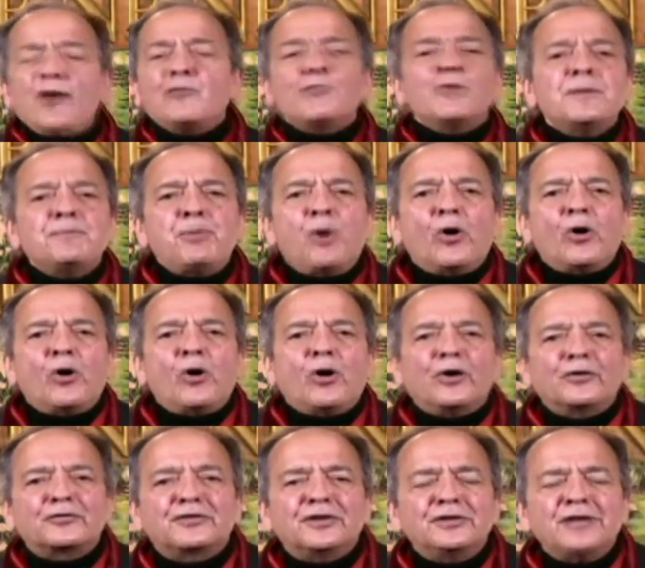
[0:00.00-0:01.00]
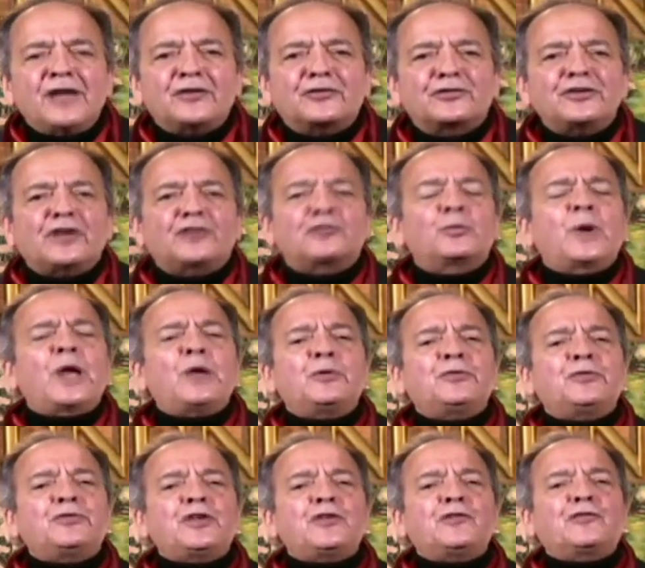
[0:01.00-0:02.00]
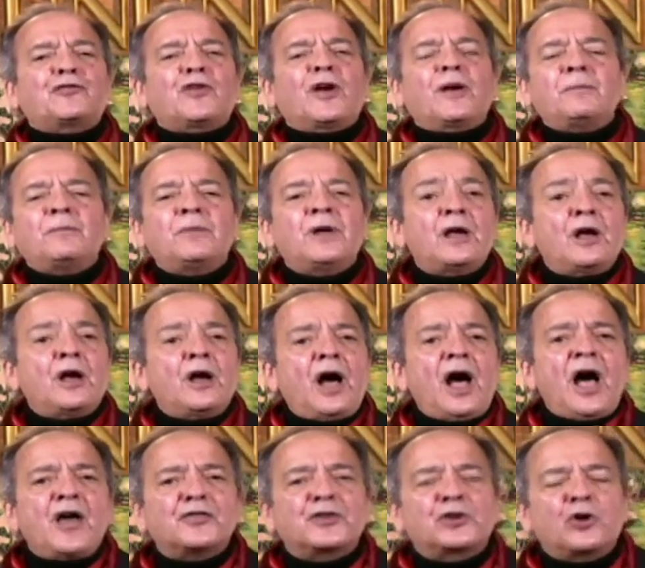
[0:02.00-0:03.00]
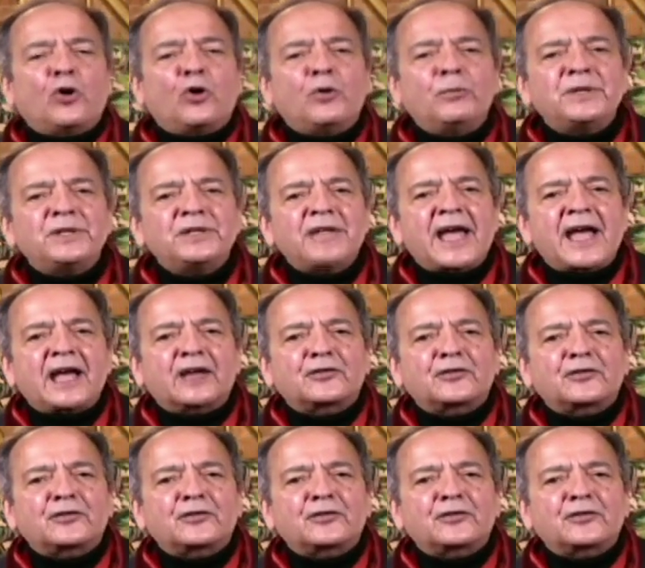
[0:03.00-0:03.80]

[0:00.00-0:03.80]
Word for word: Henry Paulson. Yes, yes. Where was he from? Ah, the Goldman